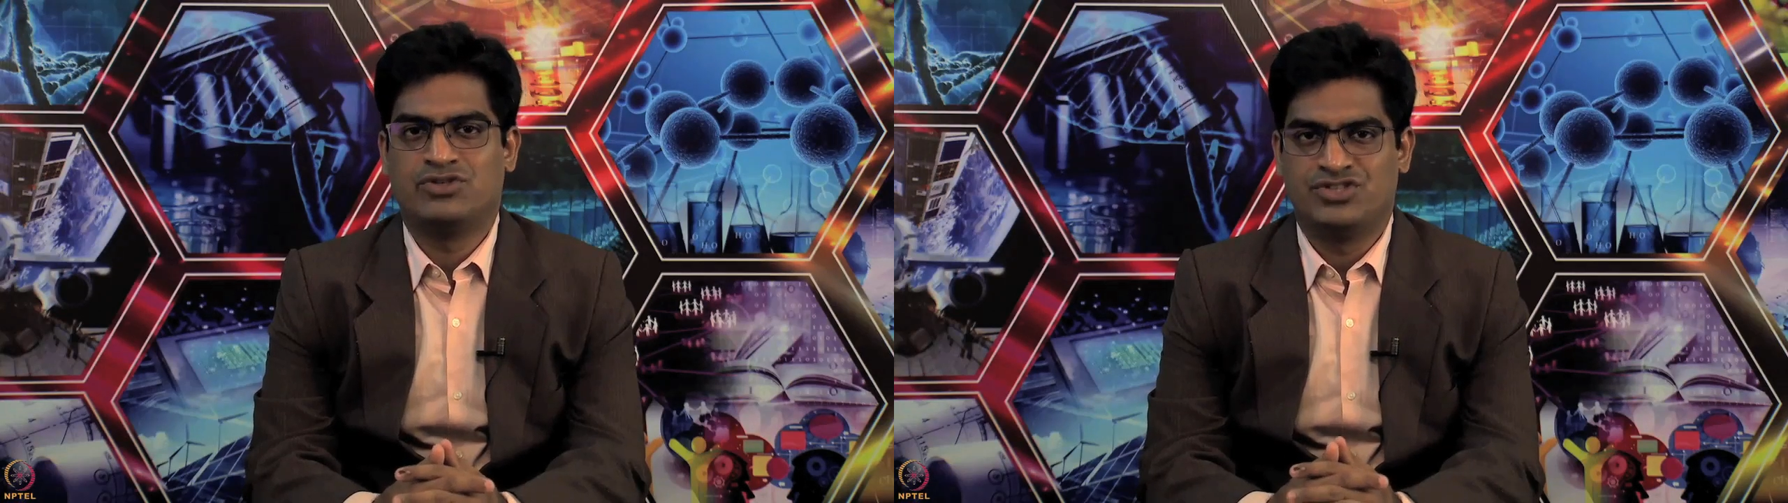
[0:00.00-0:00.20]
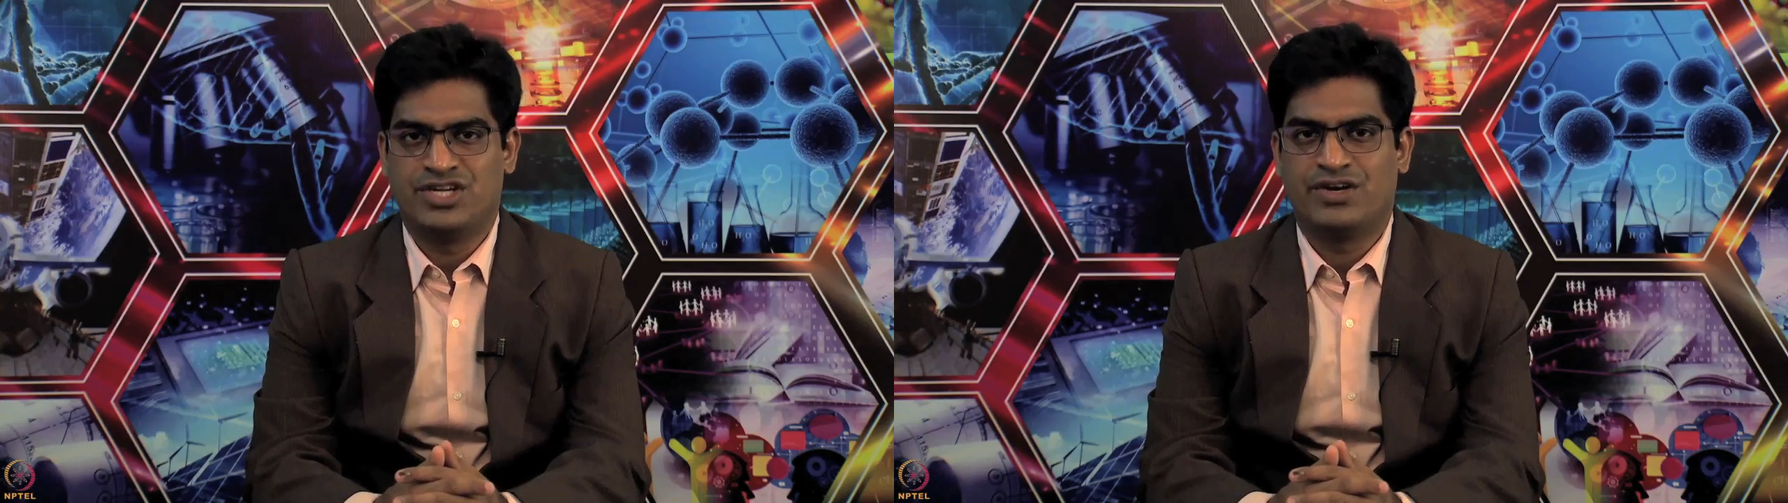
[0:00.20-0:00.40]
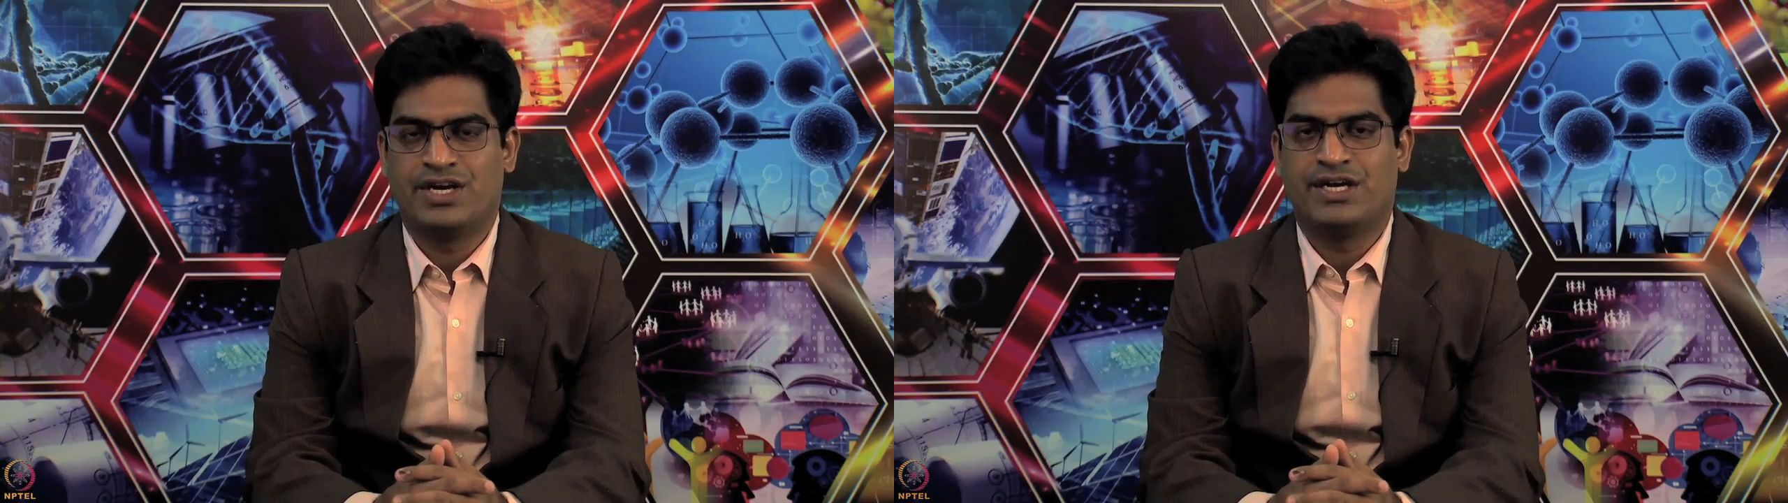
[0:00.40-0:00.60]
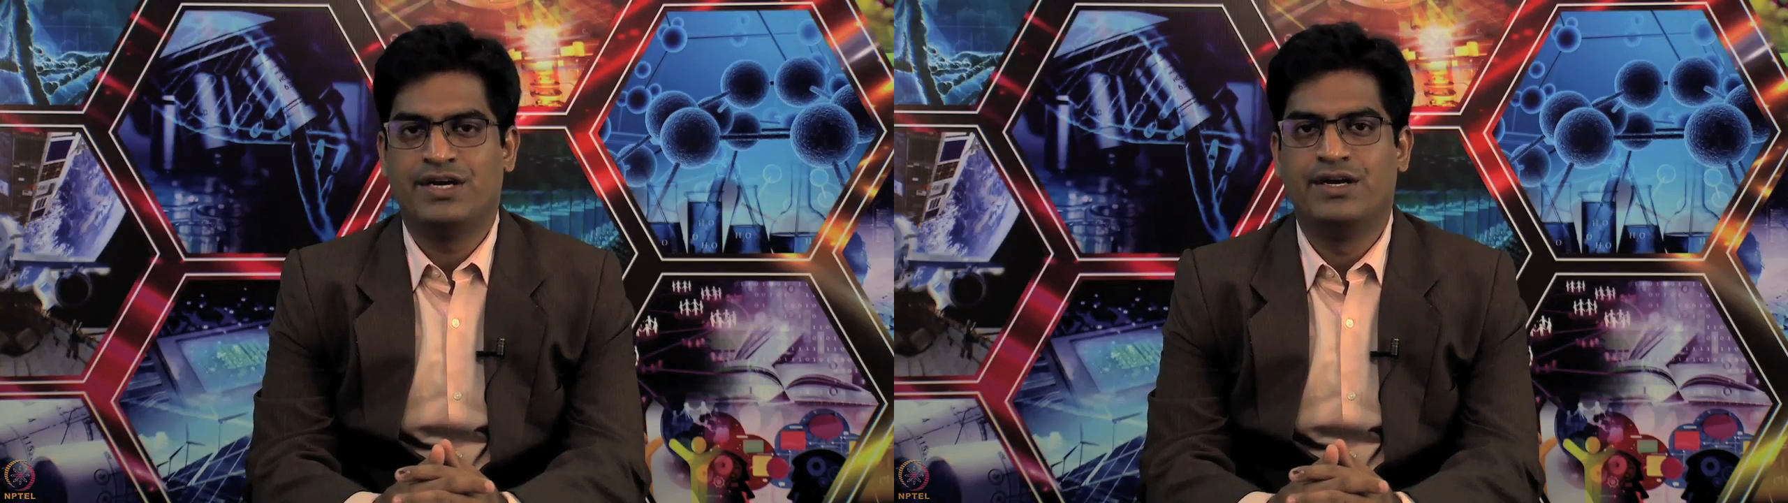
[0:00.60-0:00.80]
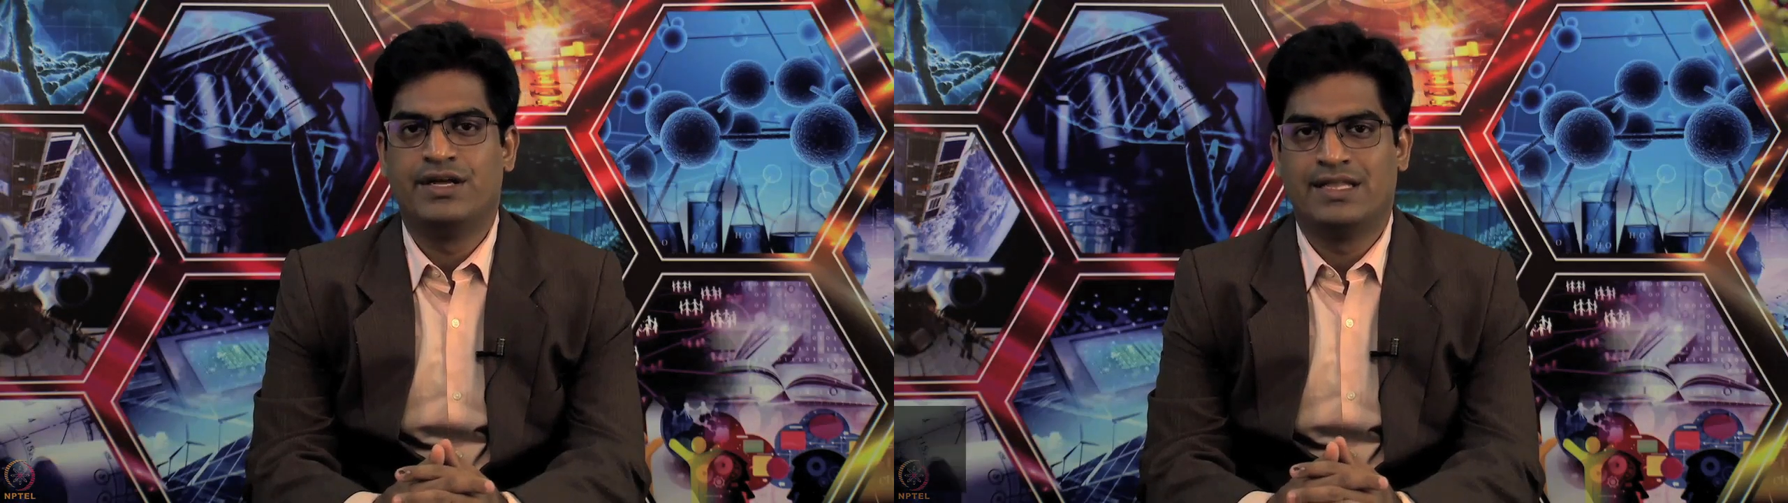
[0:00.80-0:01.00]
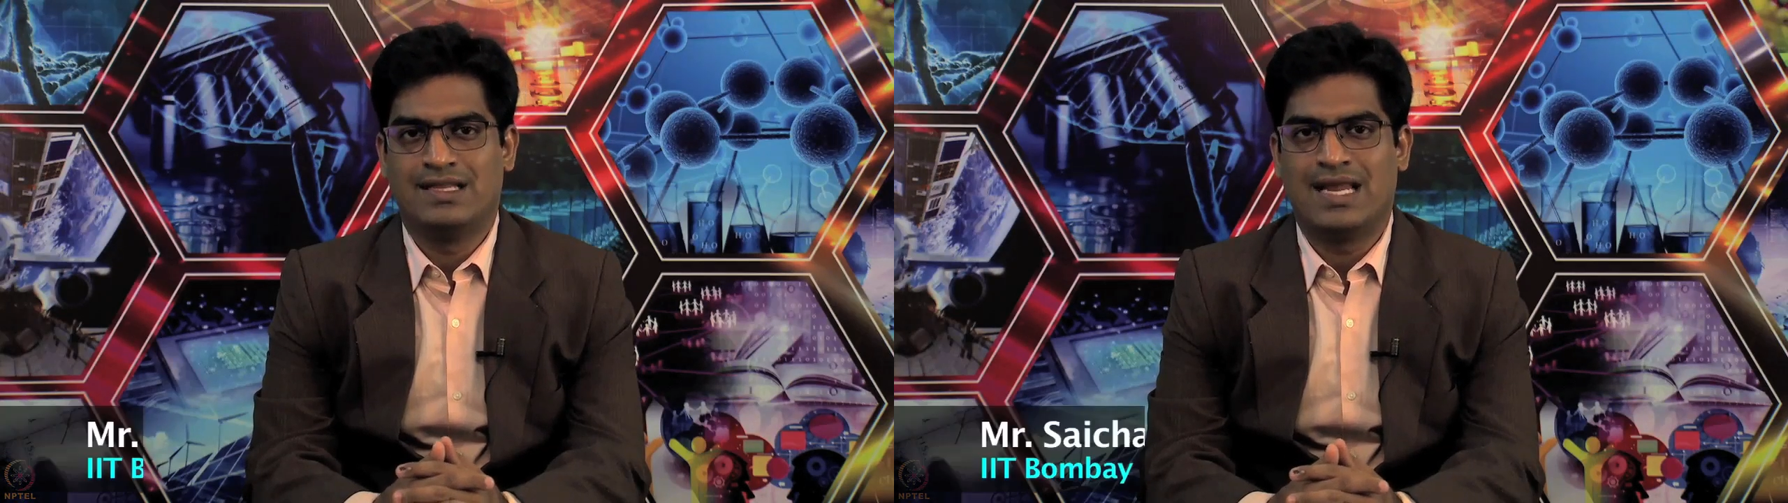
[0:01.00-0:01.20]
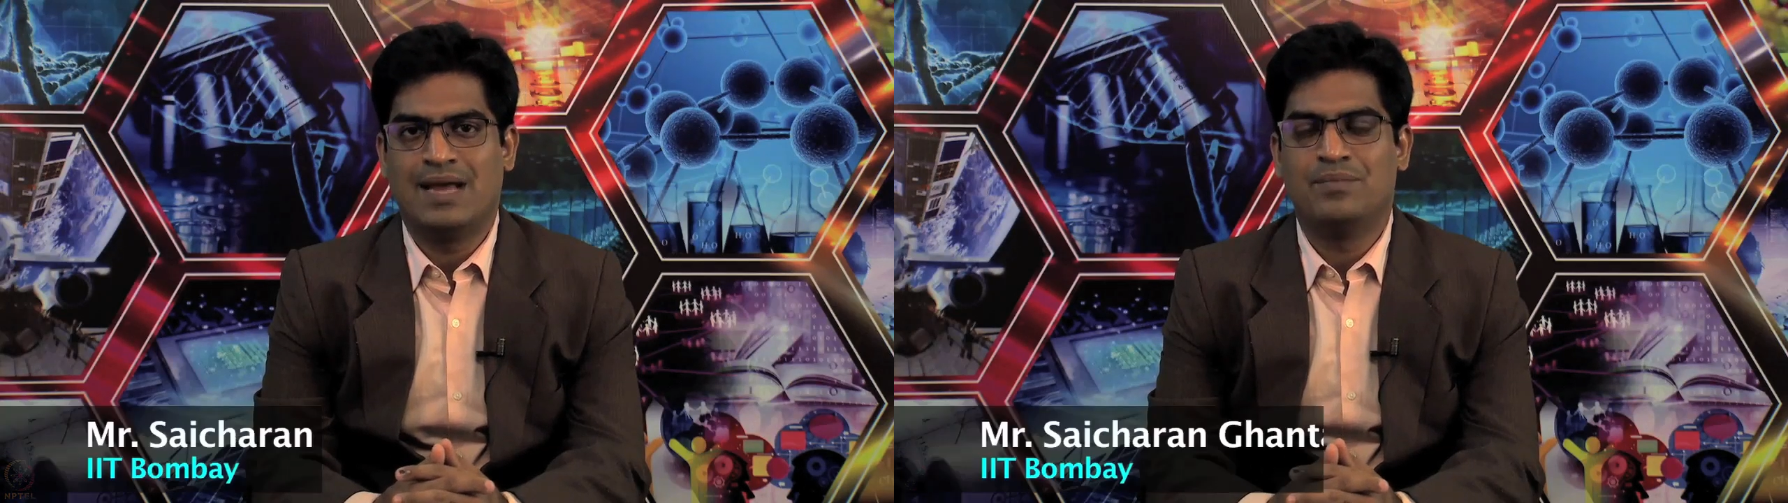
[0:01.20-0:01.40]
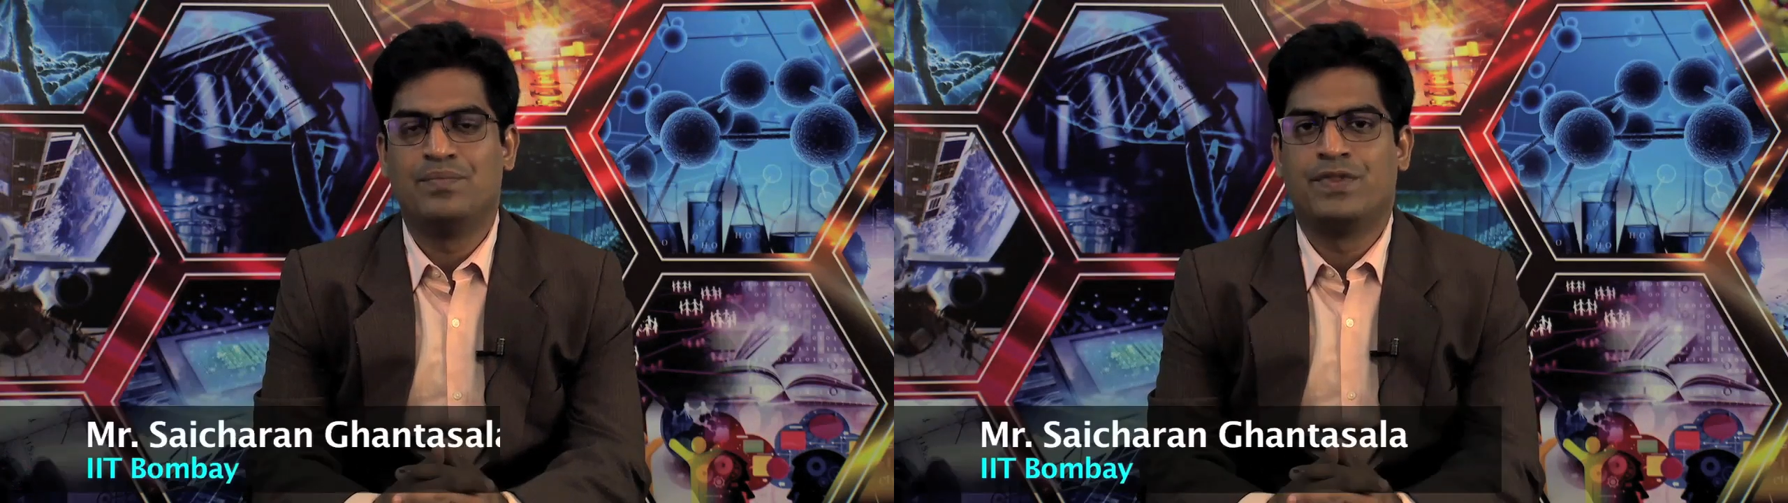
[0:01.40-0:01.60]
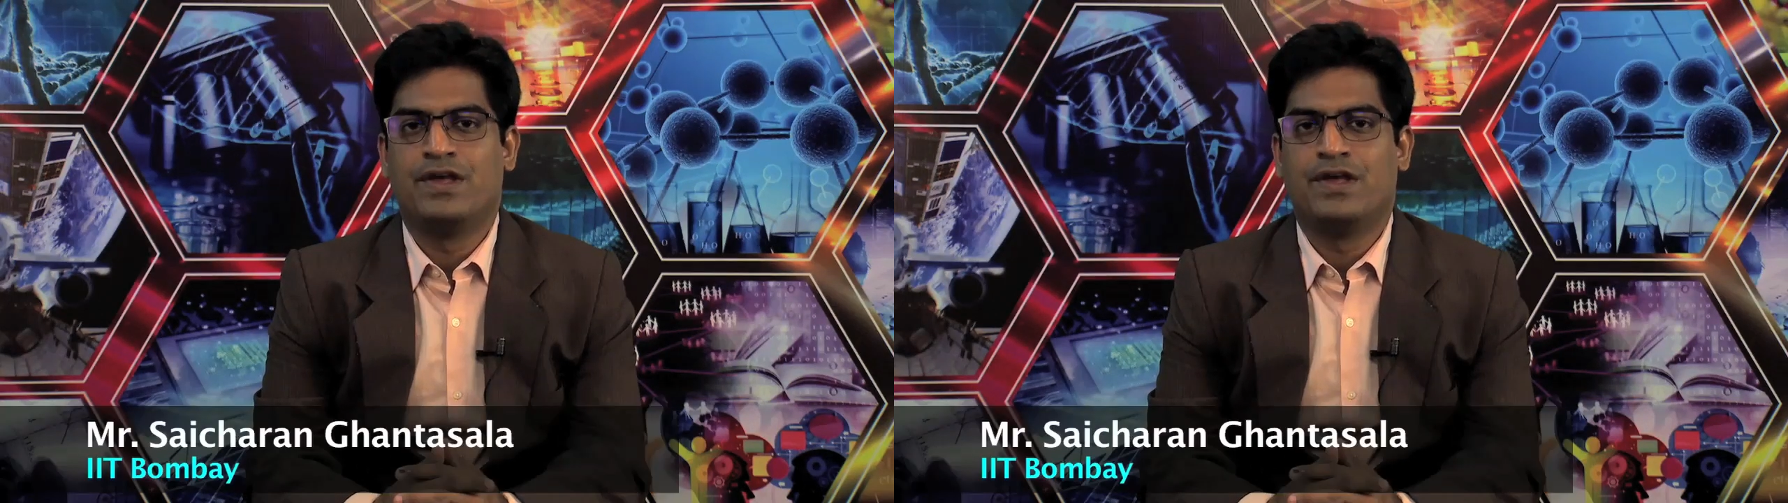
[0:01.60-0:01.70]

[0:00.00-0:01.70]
was generated in the lab